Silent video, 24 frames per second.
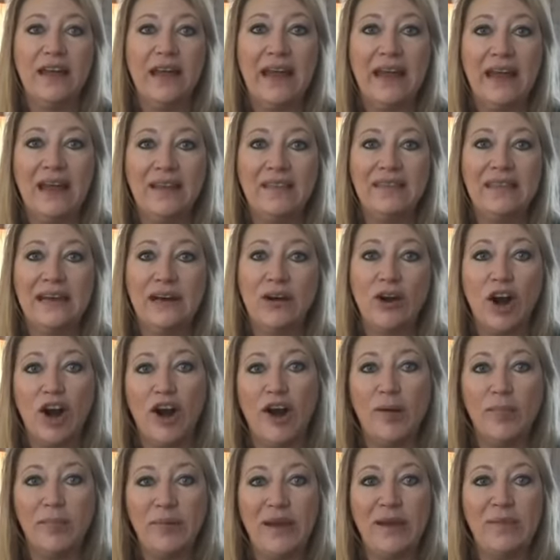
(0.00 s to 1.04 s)
And there
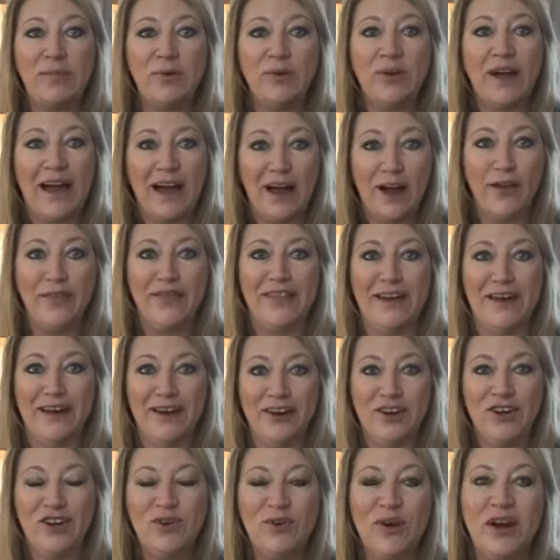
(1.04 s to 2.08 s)
are people out
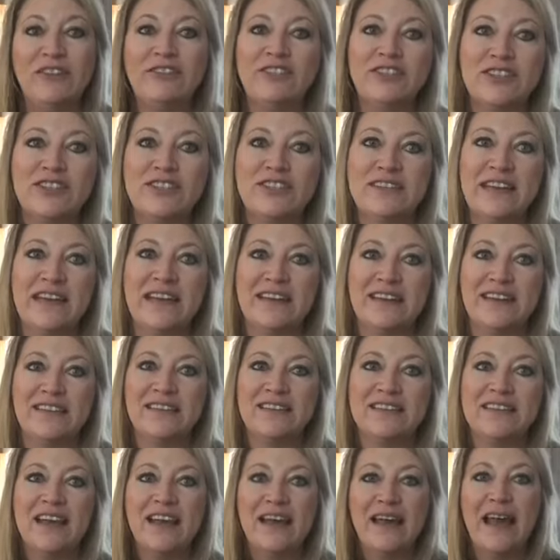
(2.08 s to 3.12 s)
there who
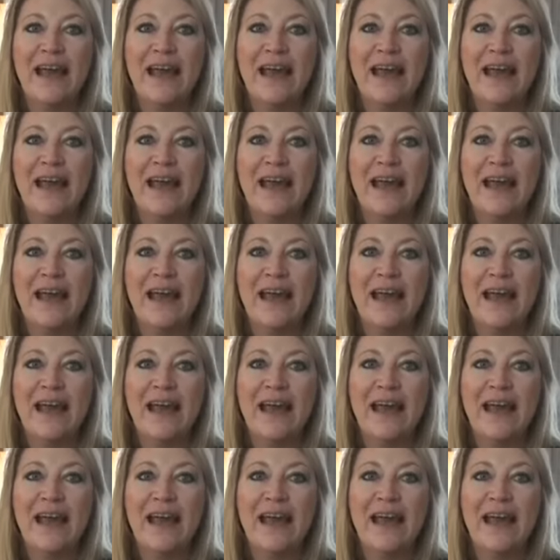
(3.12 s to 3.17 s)
understand